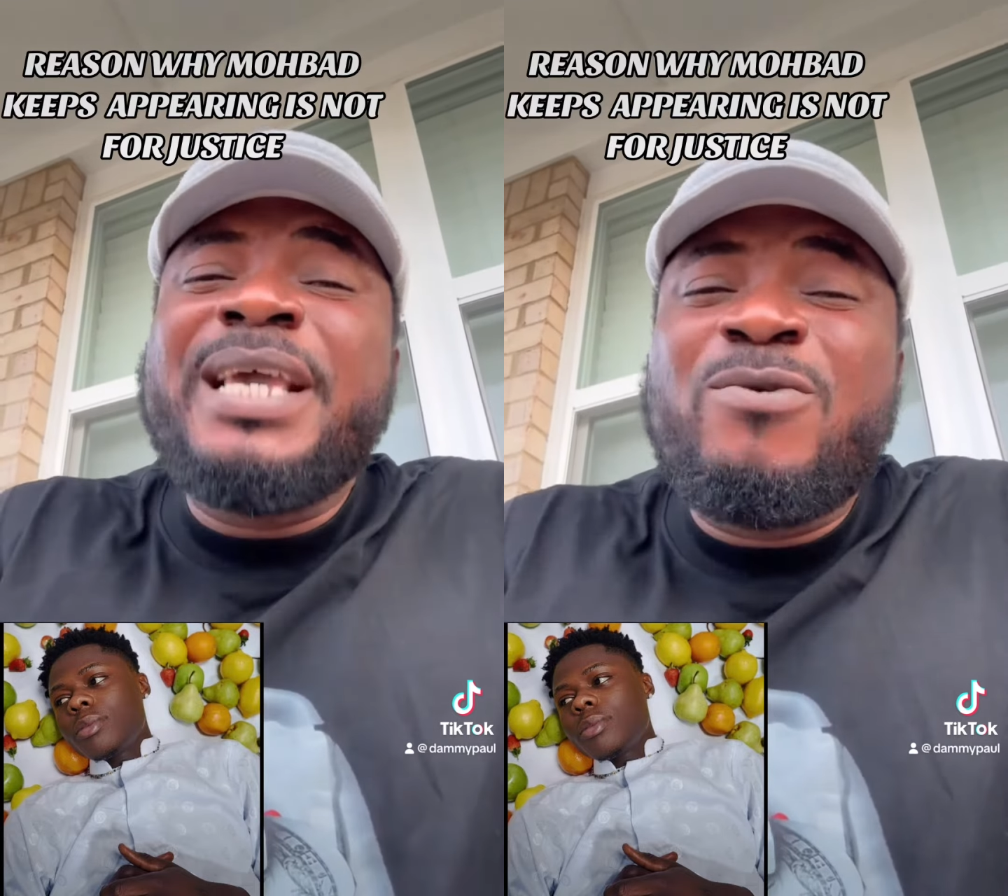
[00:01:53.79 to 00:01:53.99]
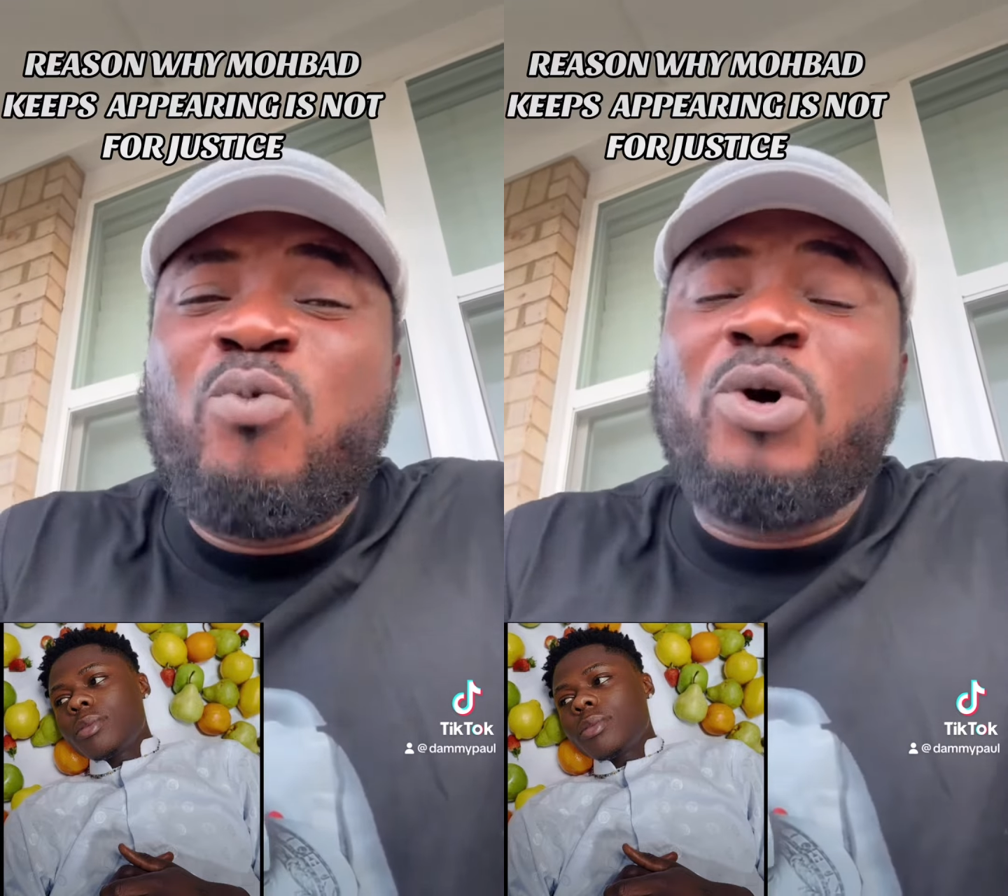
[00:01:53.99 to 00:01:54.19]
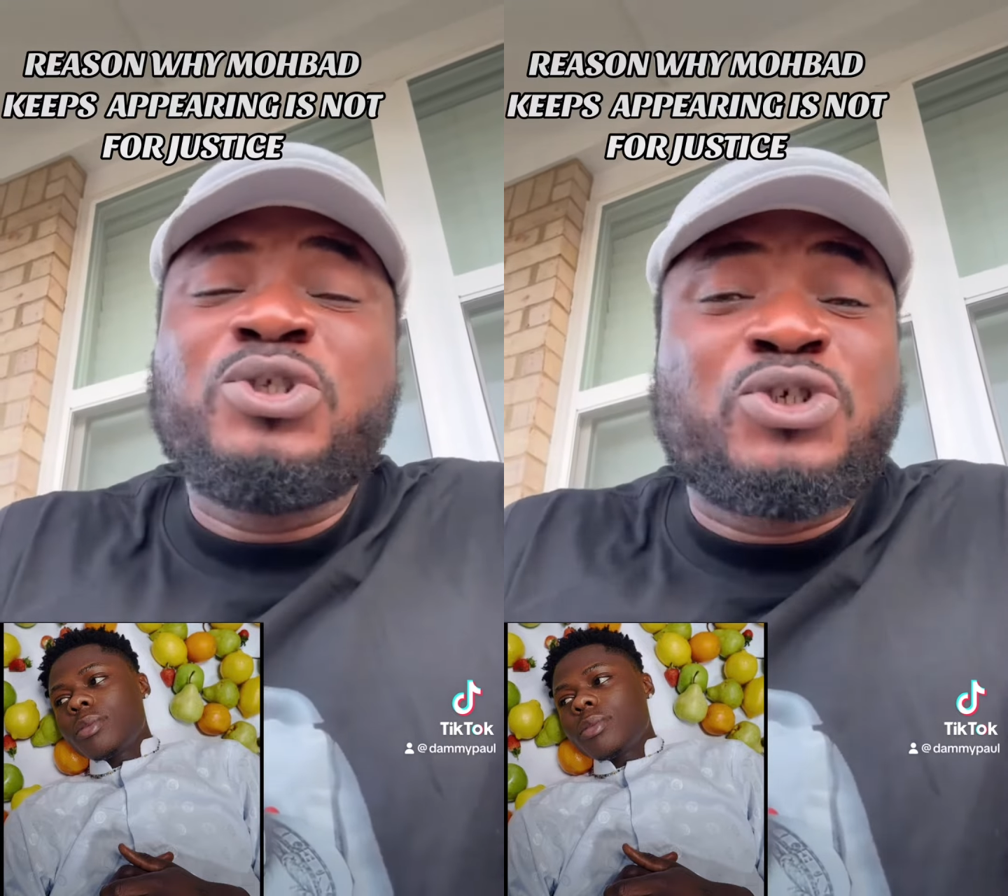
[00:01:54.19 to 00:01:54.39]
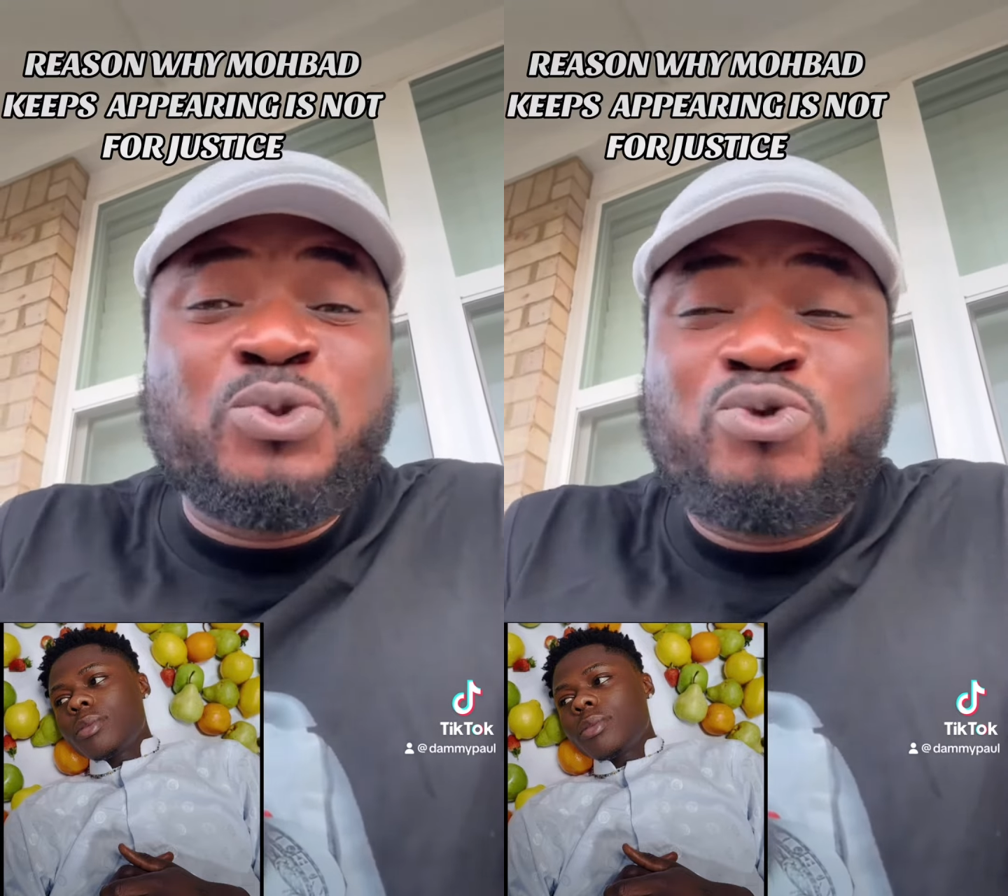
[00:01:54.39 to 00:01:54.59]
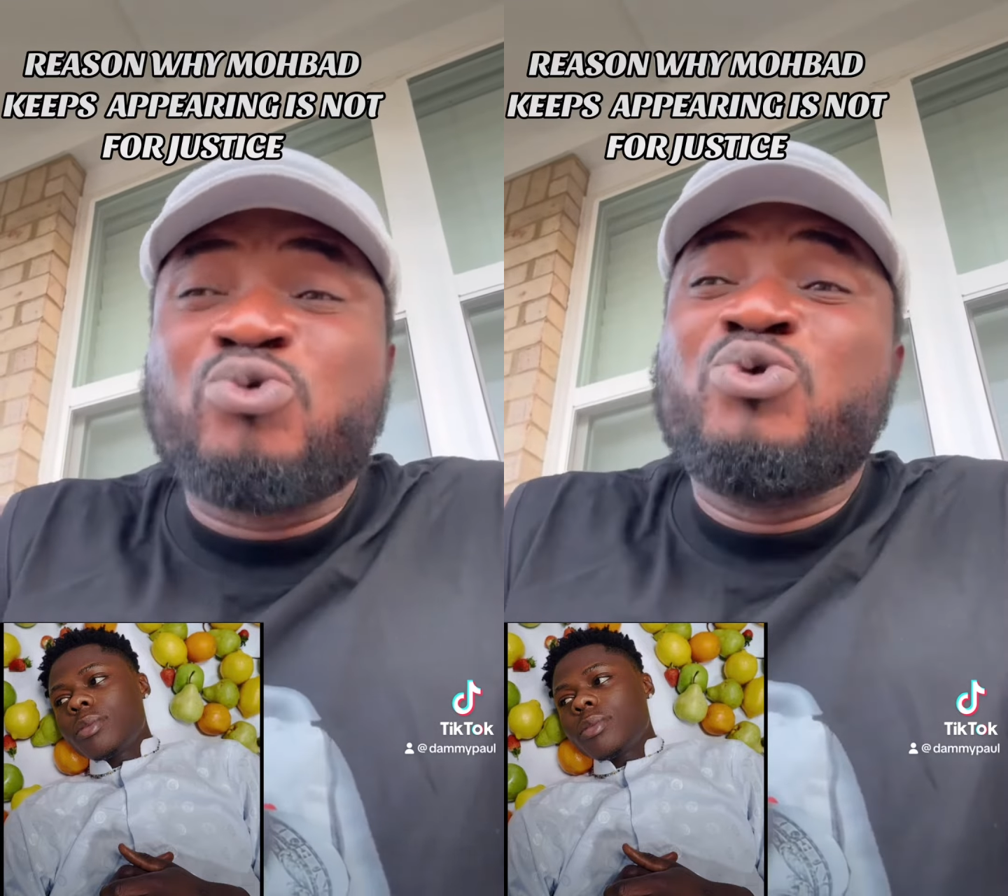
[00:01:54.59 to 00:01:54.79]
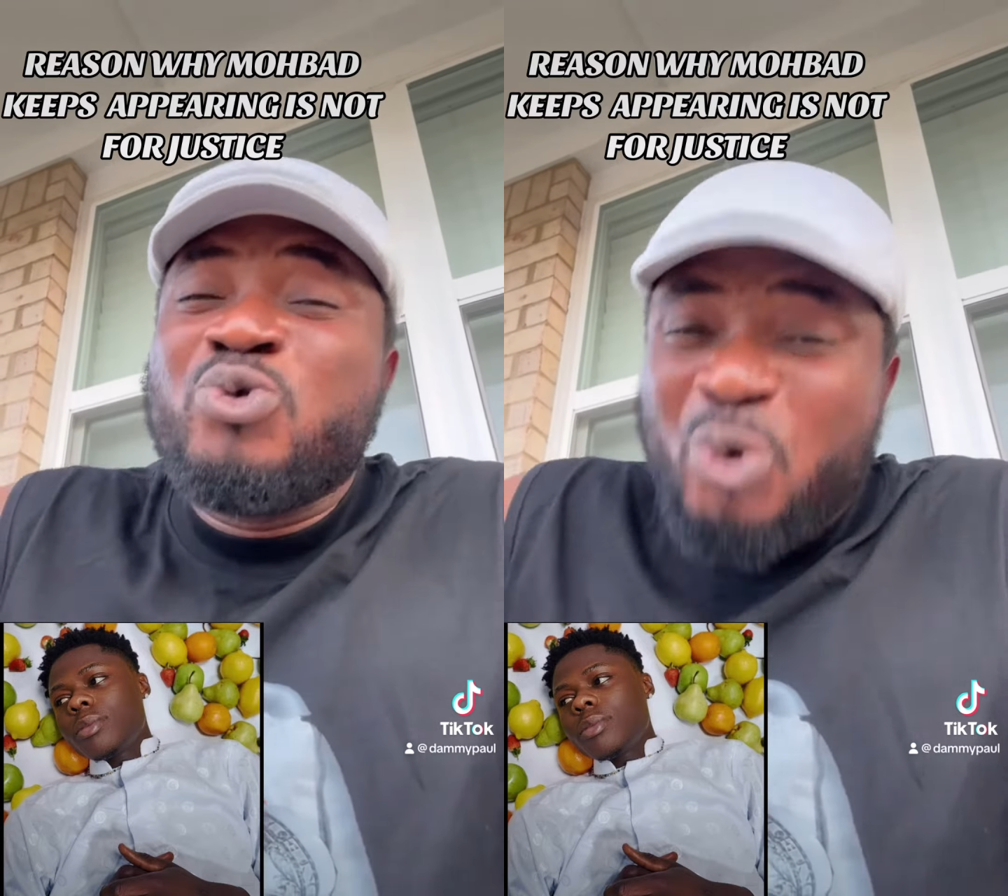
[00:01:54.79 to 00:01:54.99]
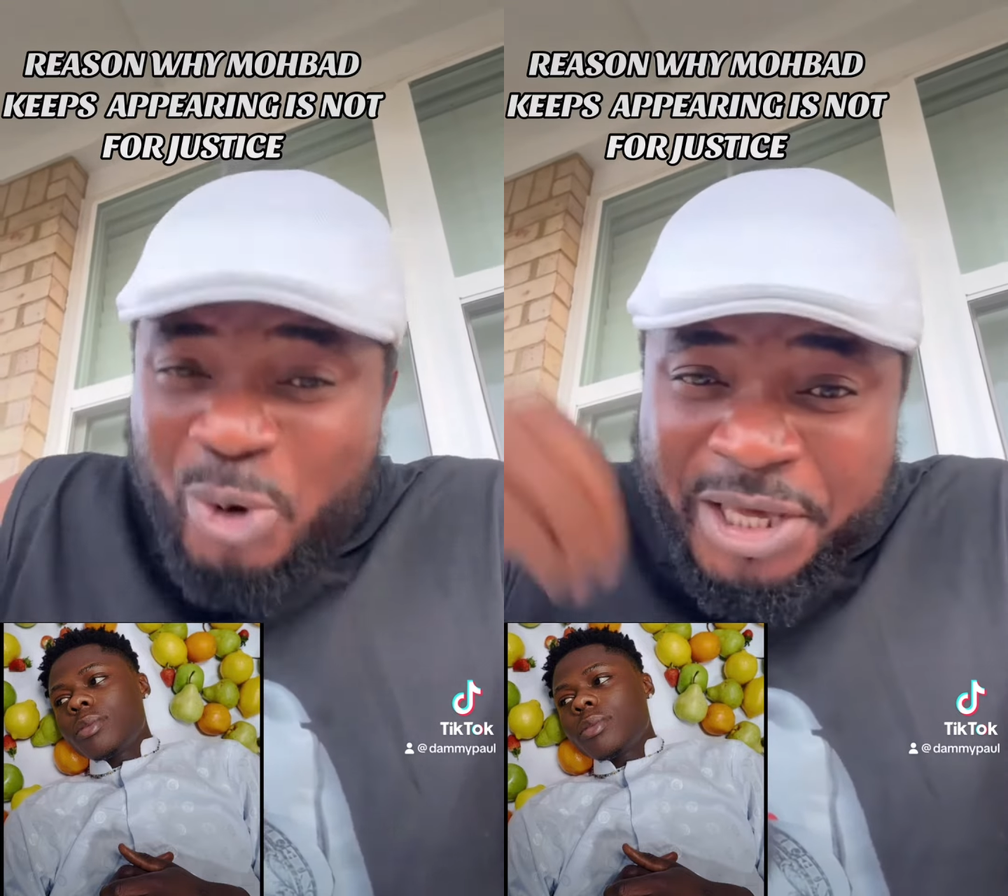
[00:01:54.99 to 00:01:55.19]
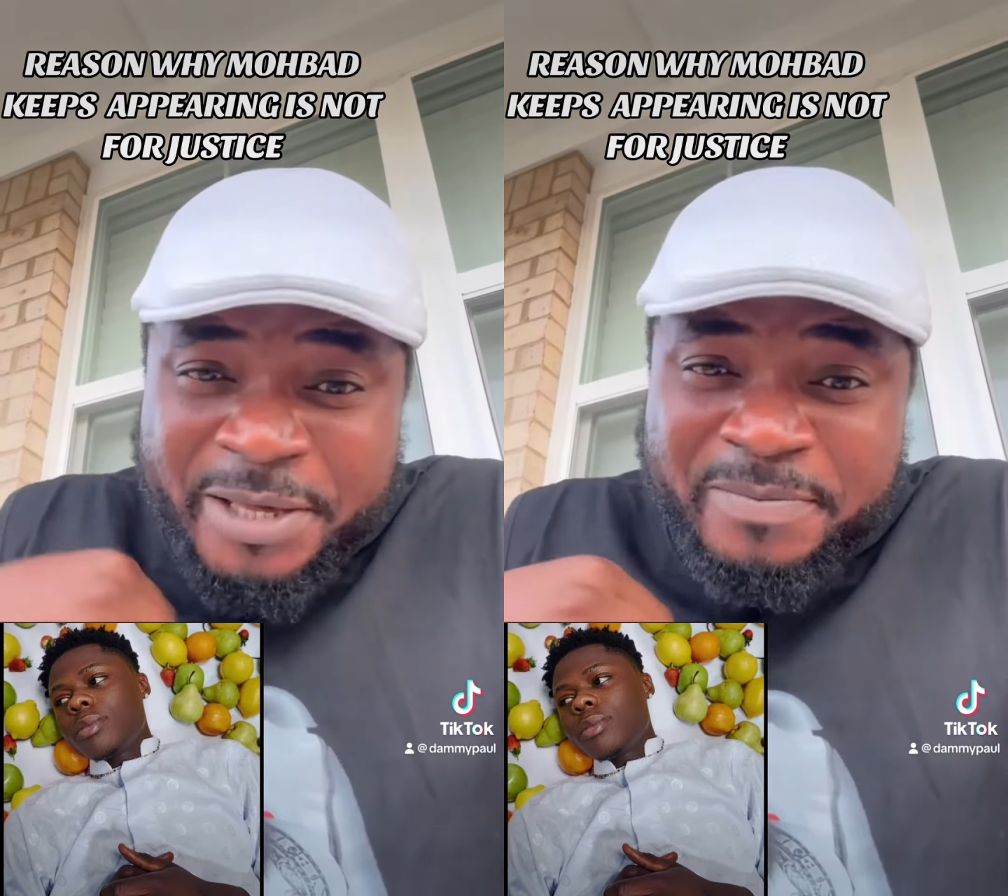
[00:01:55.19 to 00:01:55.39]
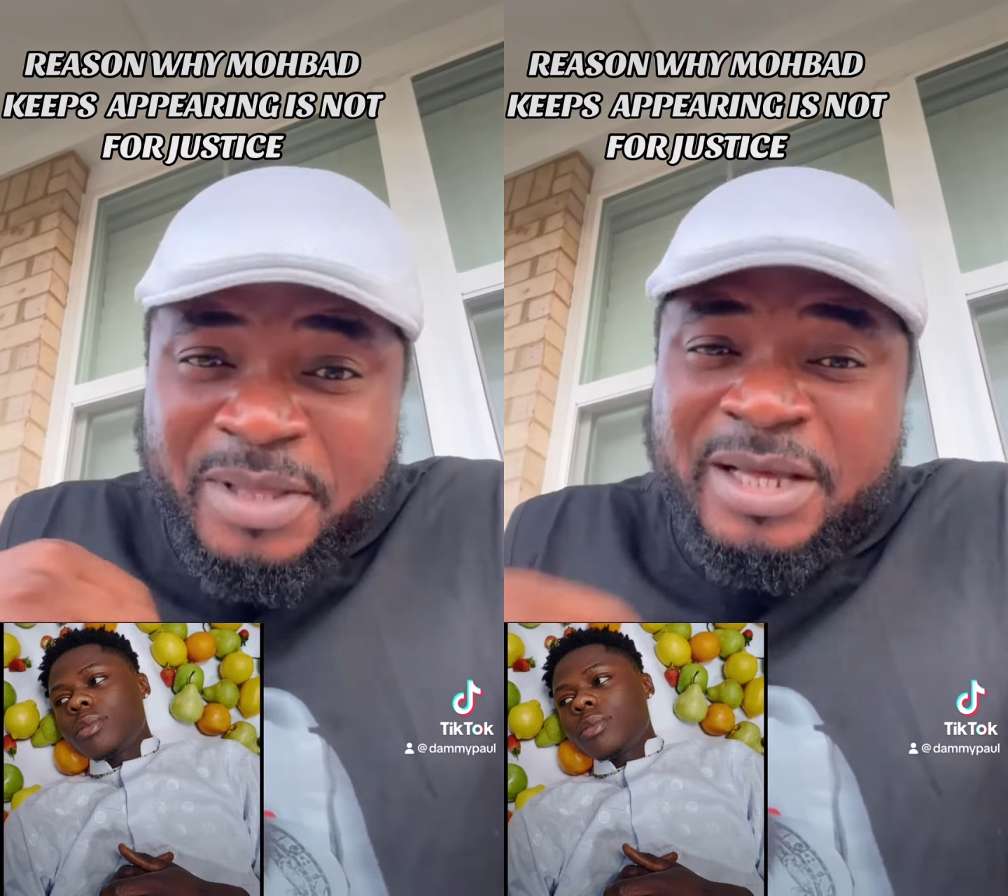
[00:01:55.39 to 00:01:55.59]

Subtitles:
he wants you to know him.